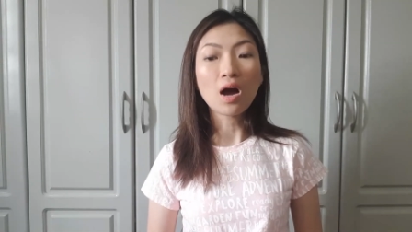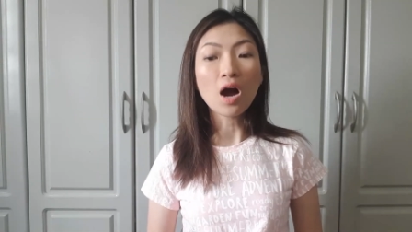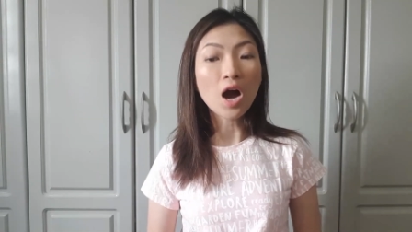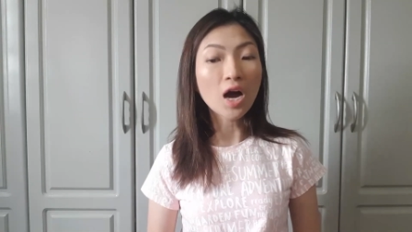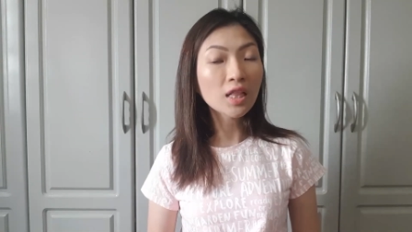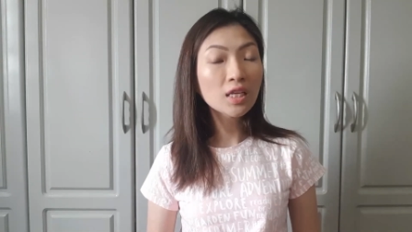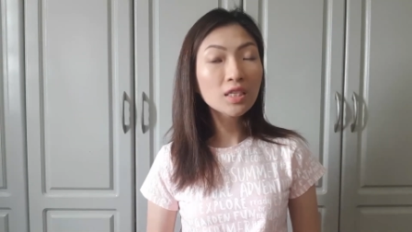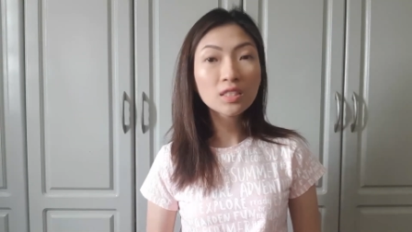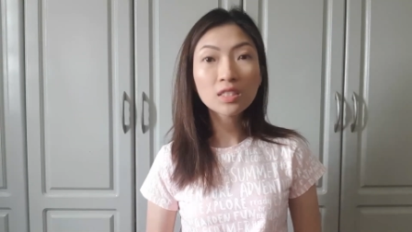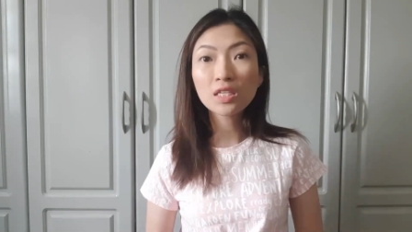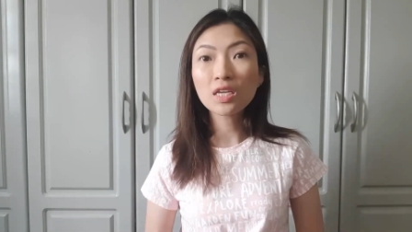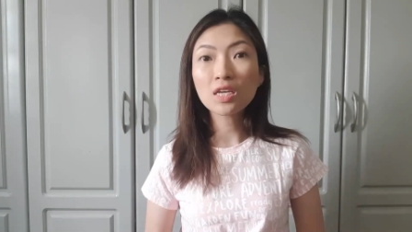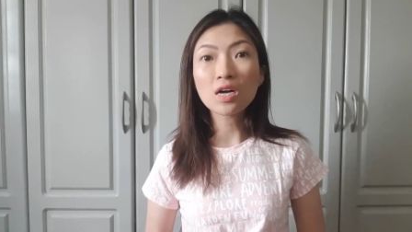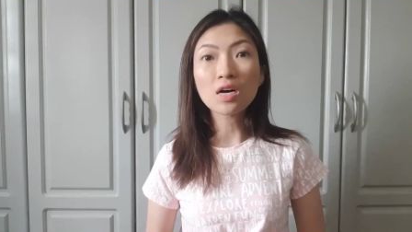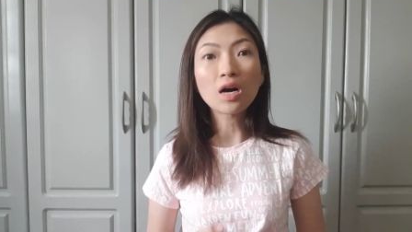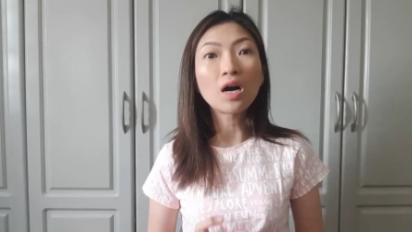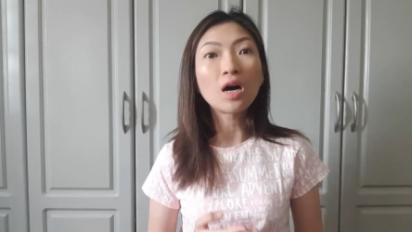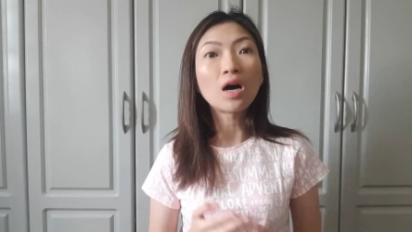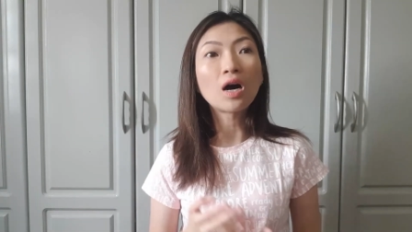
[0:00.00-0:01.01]
honestly
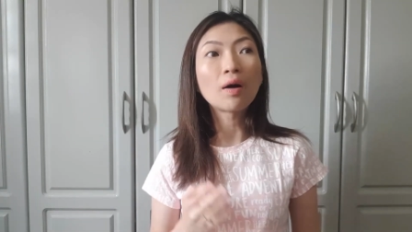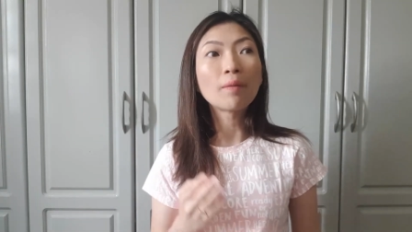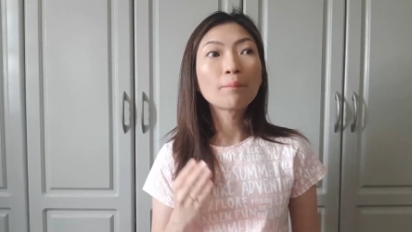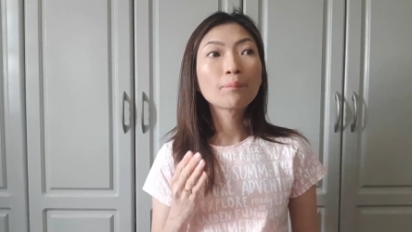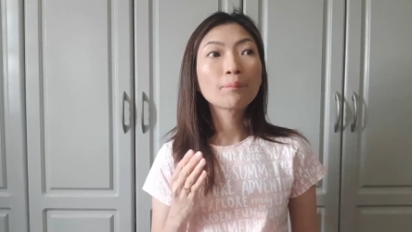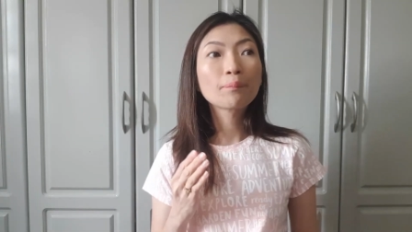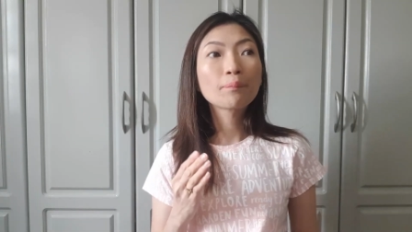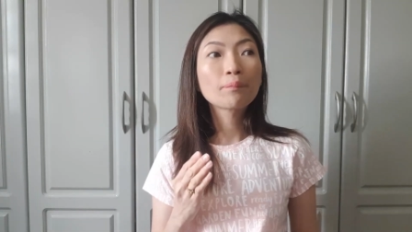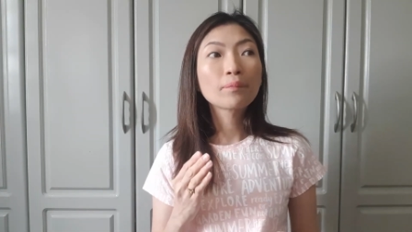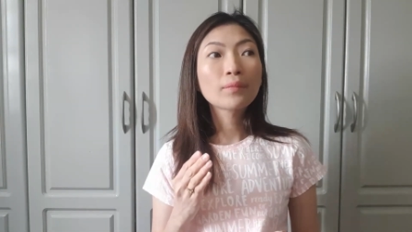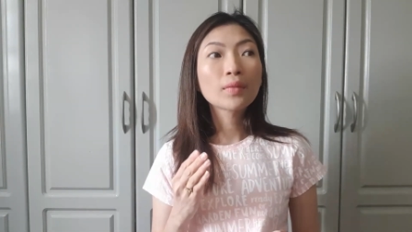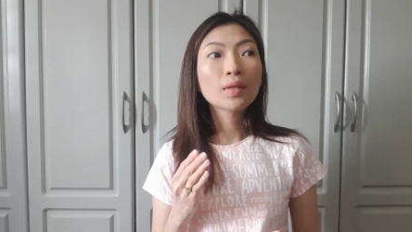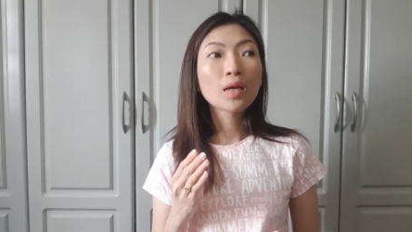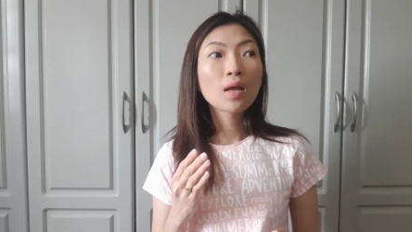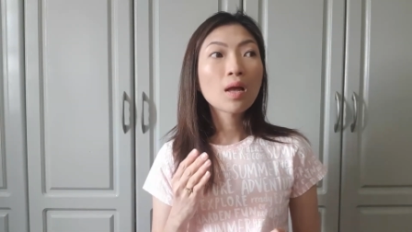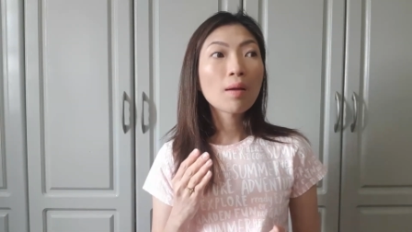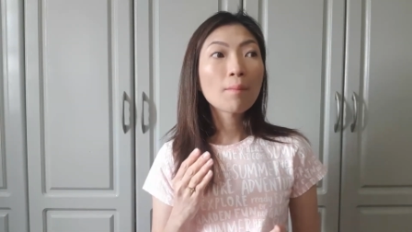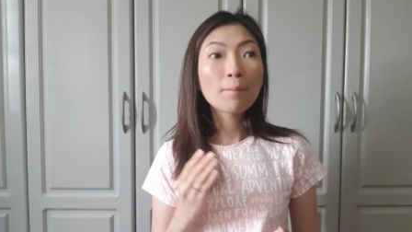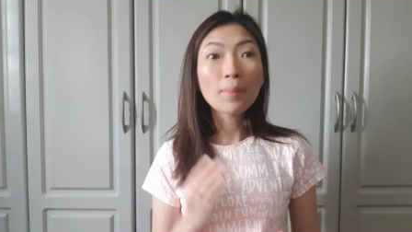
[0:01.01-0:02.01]
a
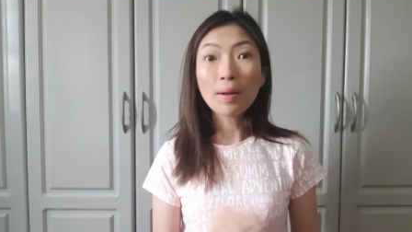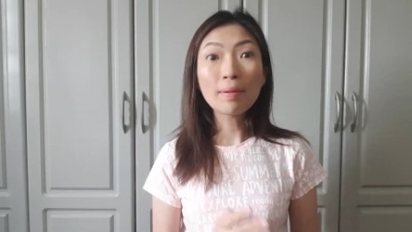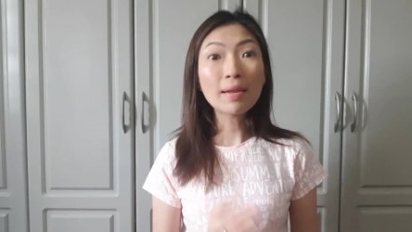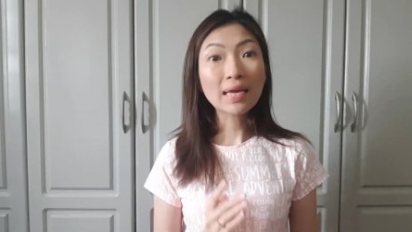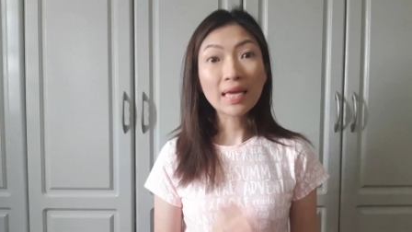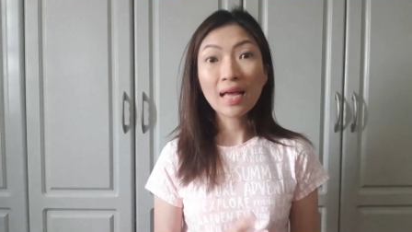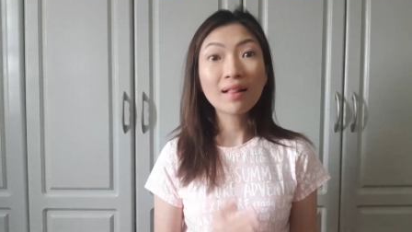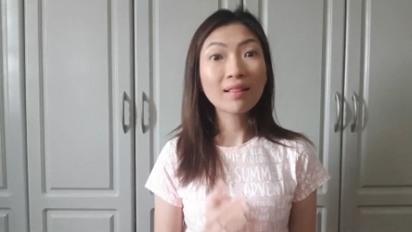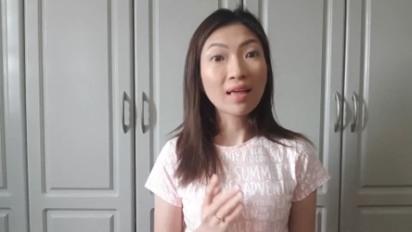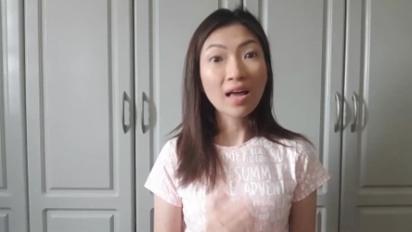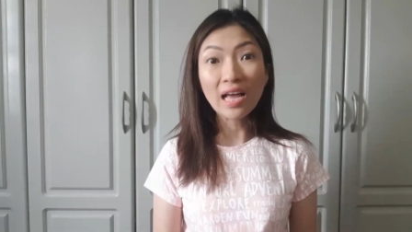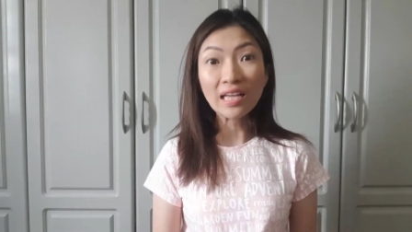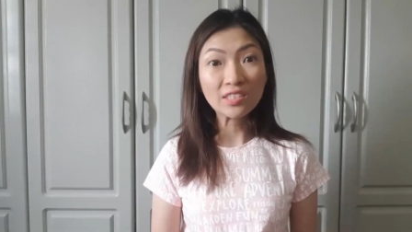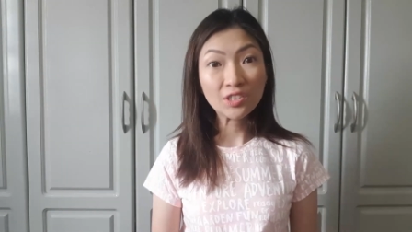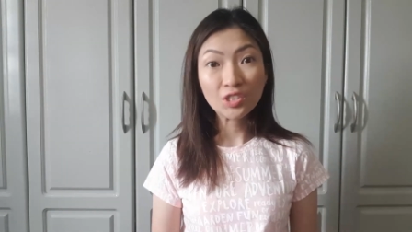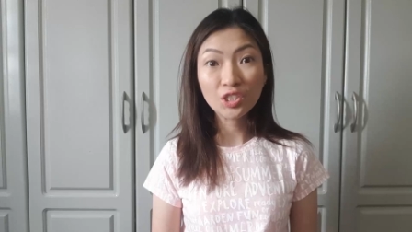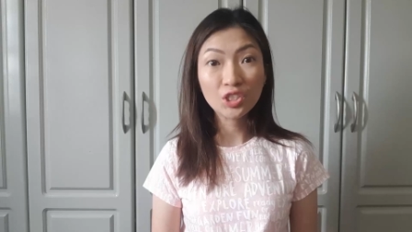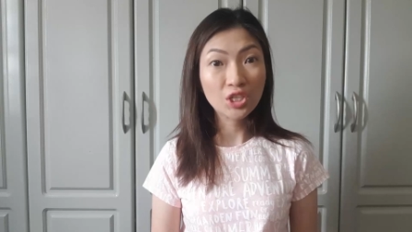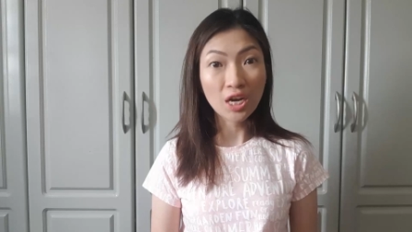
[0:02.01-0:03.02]
public health
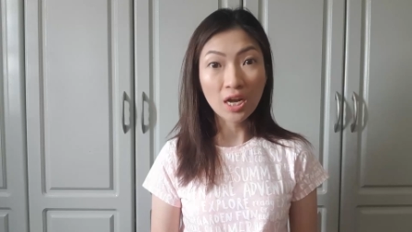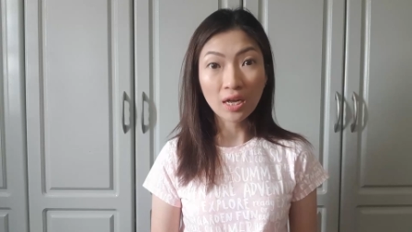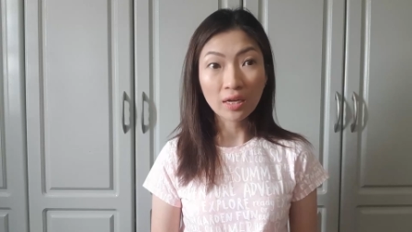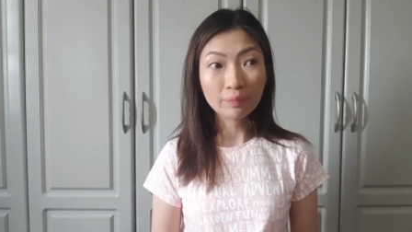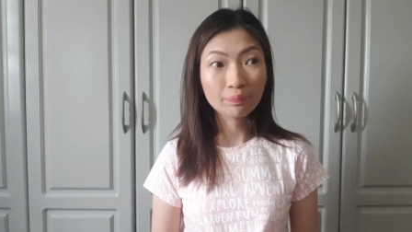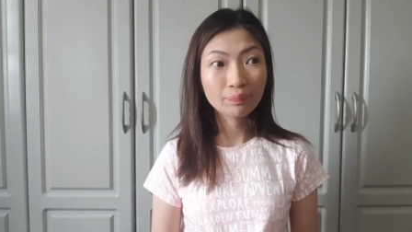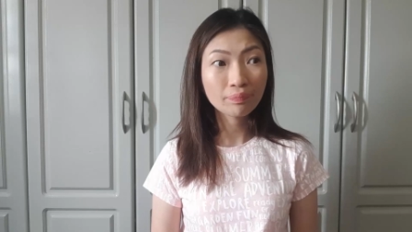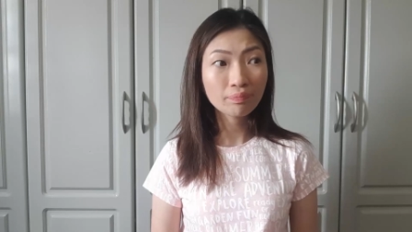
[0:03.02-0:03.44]
hazard siya.